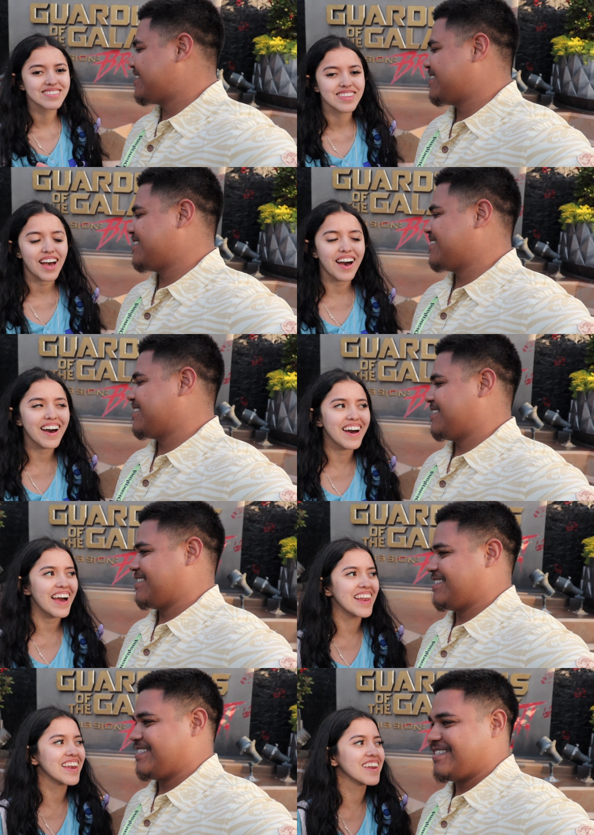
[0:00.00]

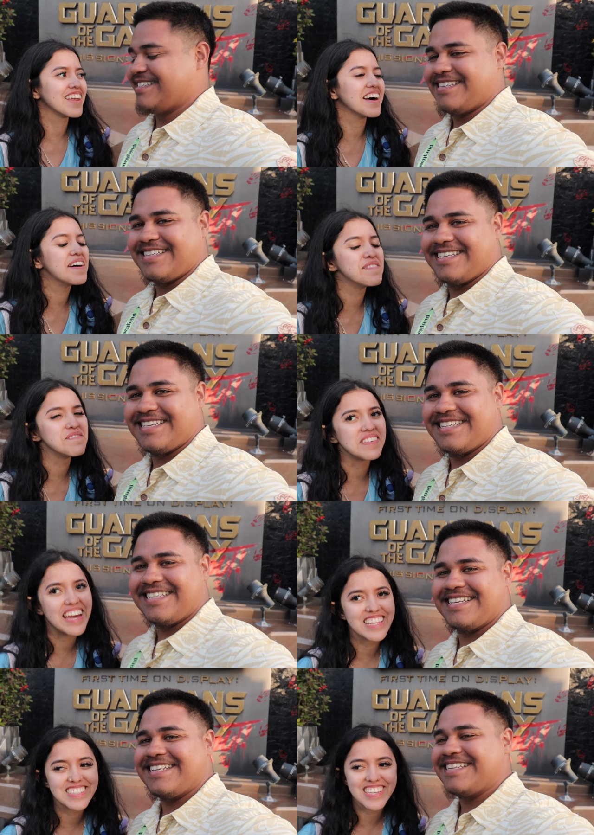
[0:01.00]
Speaker 1: I love
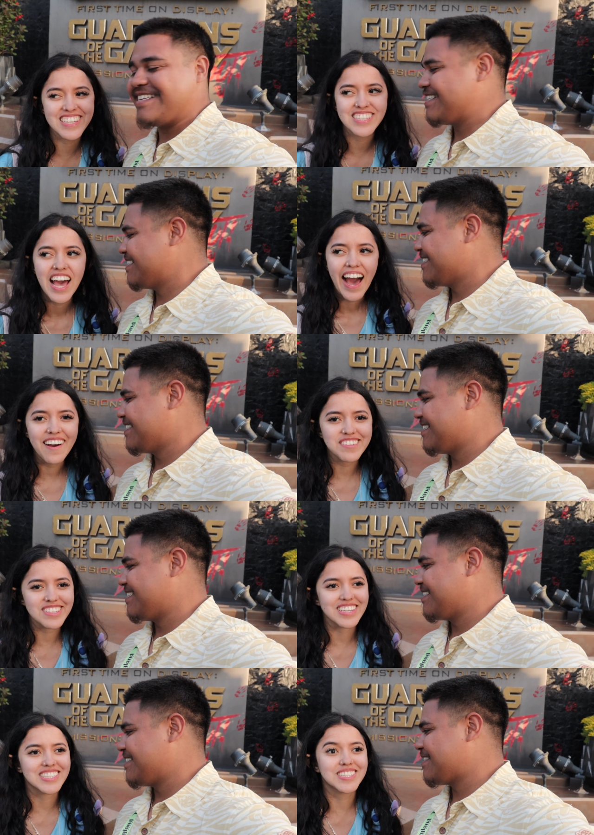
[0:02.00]
Mantis. I
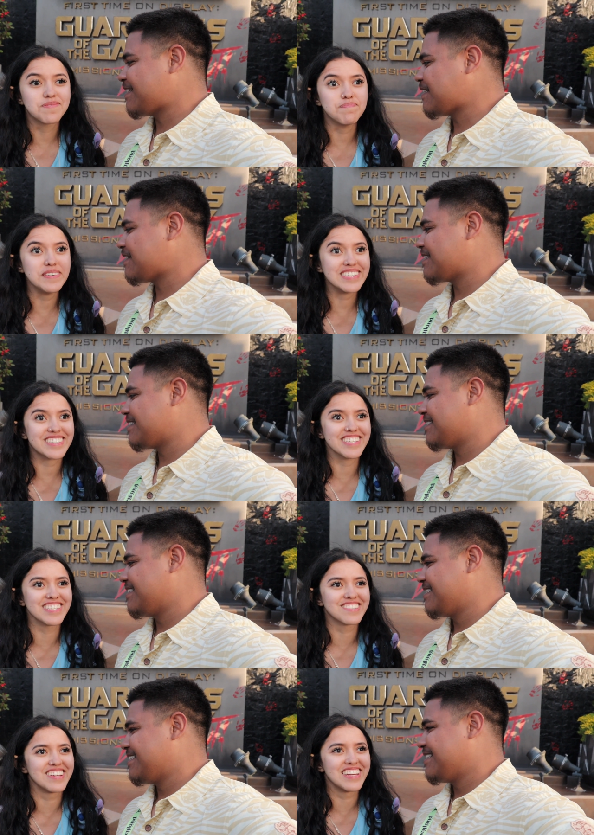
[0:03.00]
was like
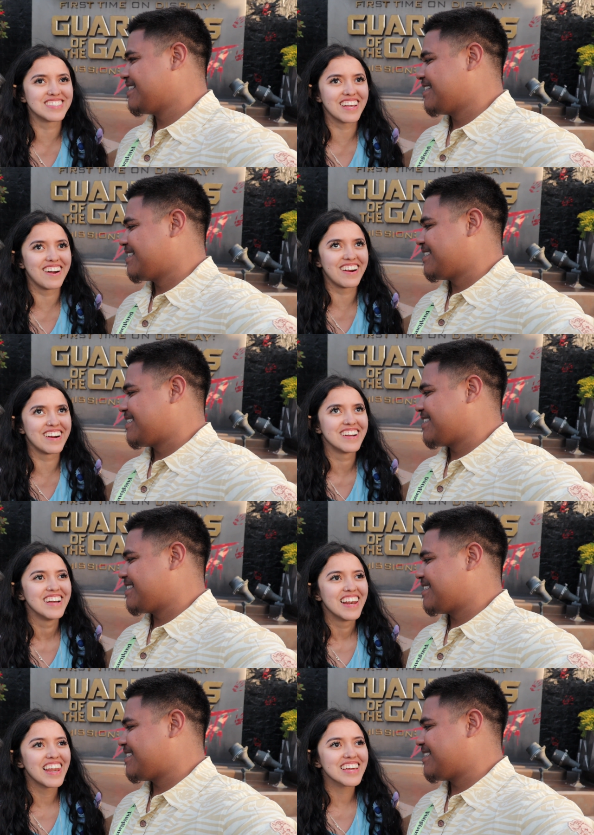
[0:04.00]
speechless when I saw her.
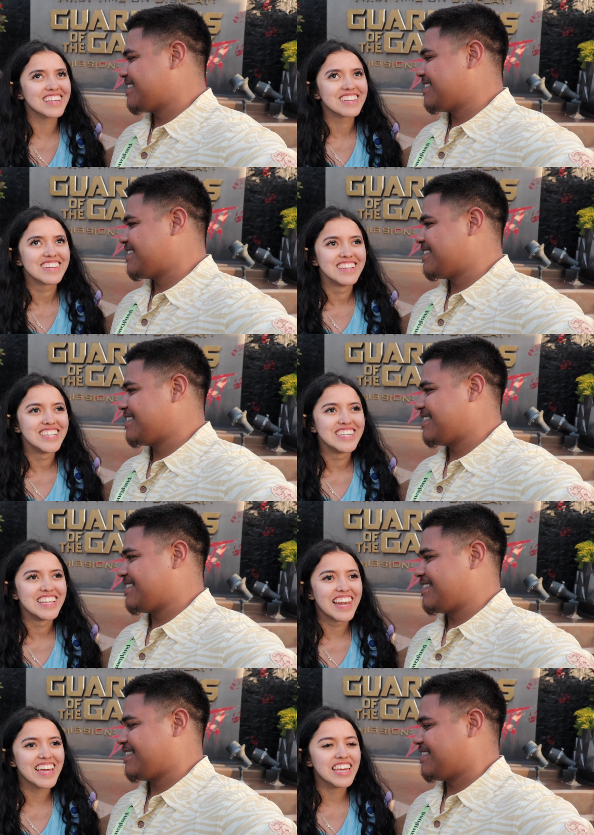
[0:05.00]
Like
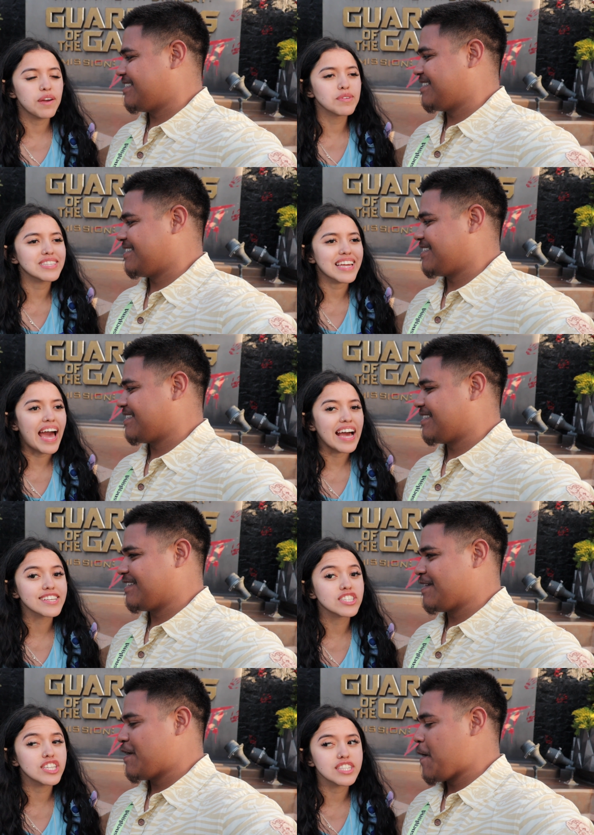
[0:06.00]
like it was like
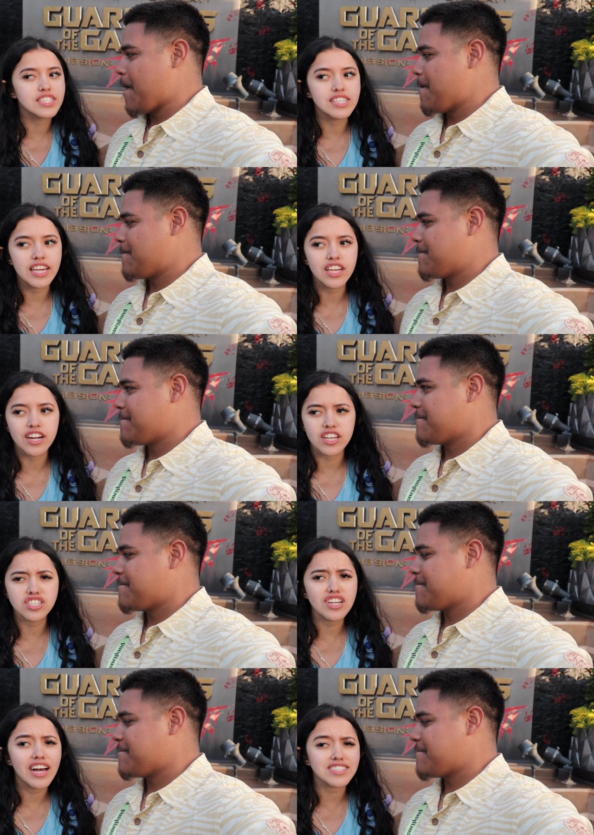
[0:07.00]
actually seeing her.
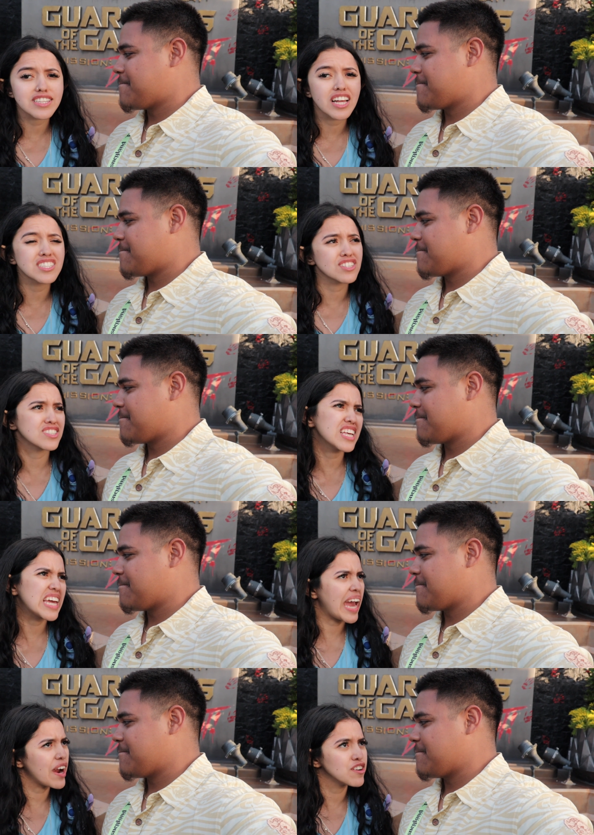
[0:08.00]
Cause you know how sometimes you
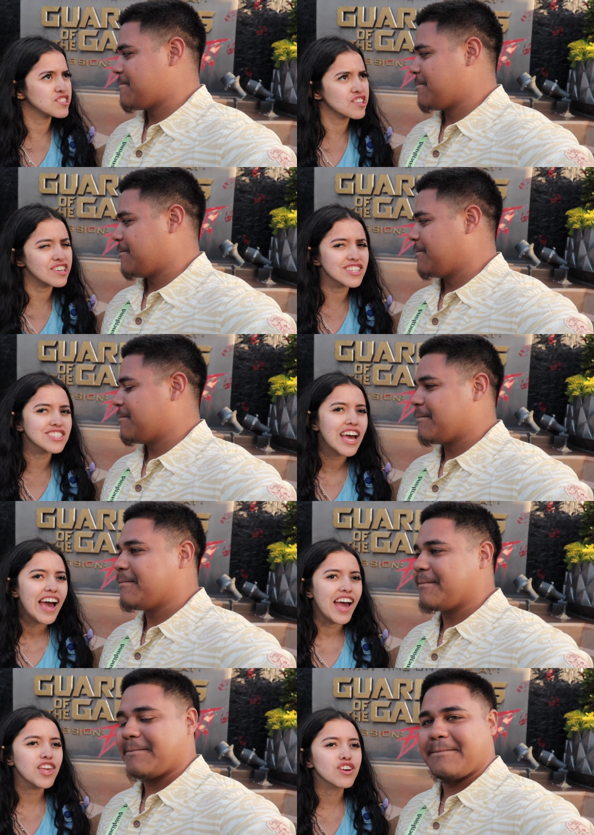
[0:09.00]
see characters
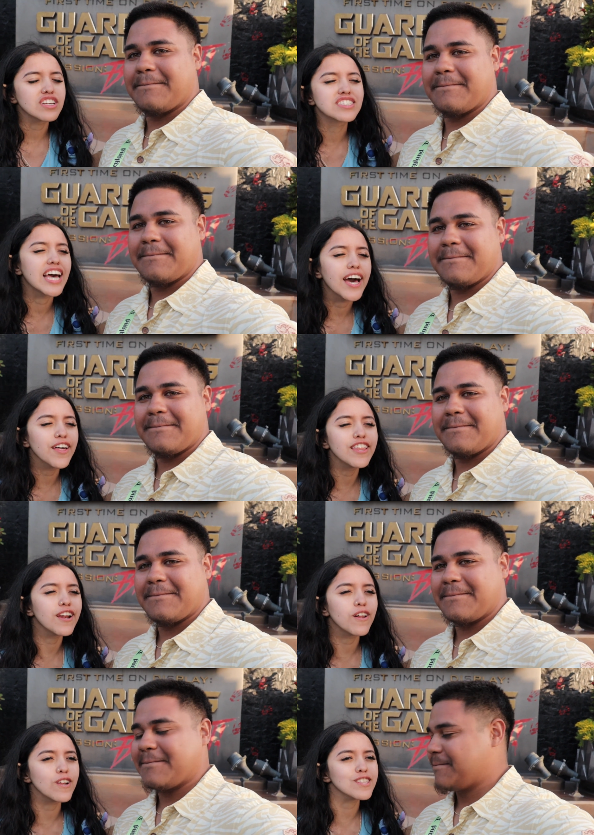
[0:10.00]
and you could tell
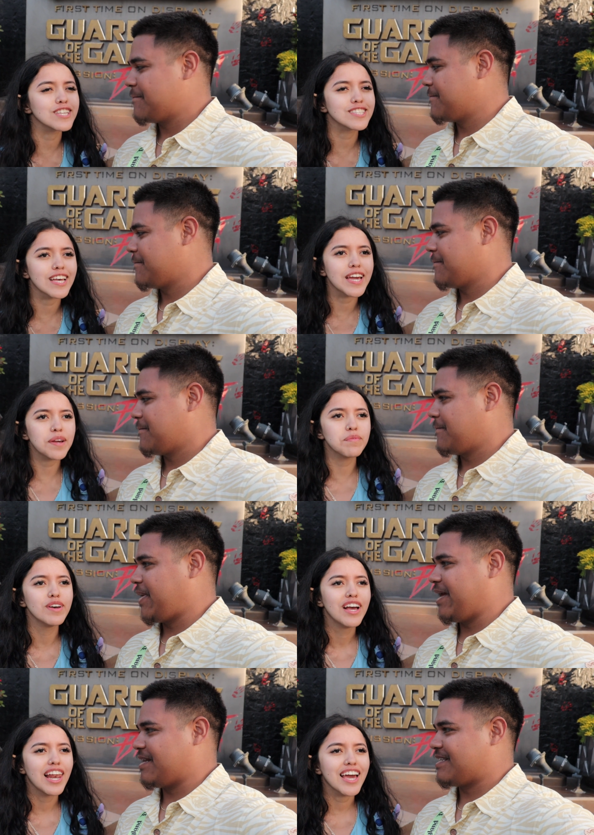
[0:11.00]
they don't look the
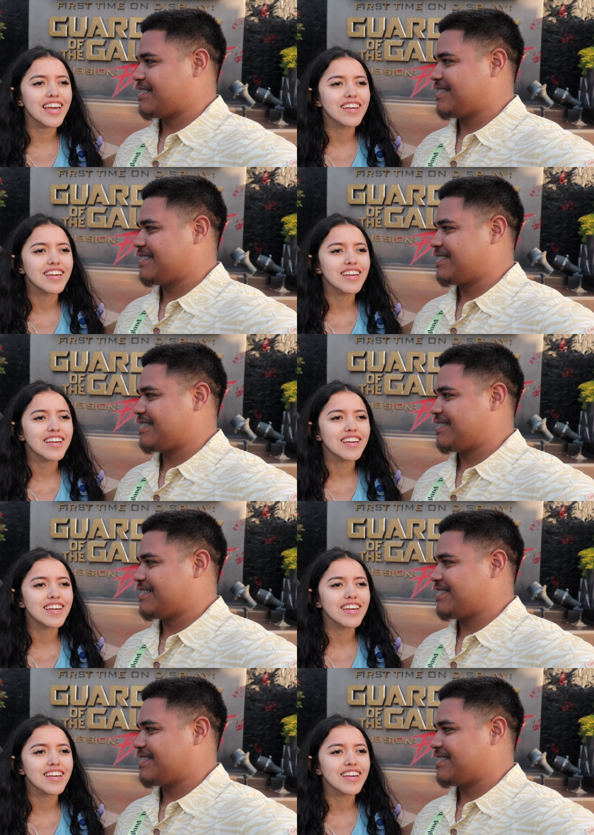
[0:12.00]
same. Yeah. Like